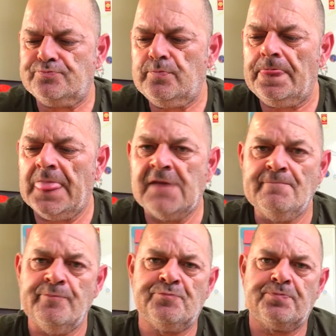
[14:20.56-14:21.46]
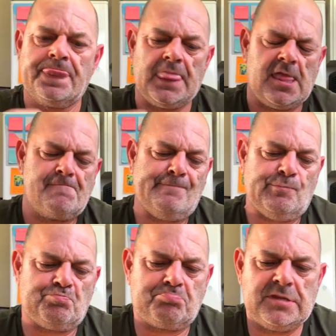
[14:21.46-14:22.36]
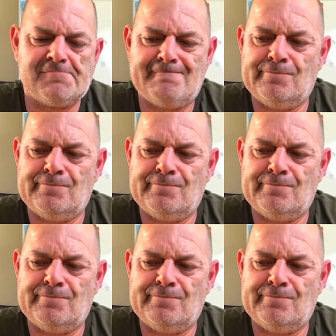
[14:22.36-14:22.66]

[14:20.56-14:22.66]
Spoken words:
Do you think parsley sauce might do it?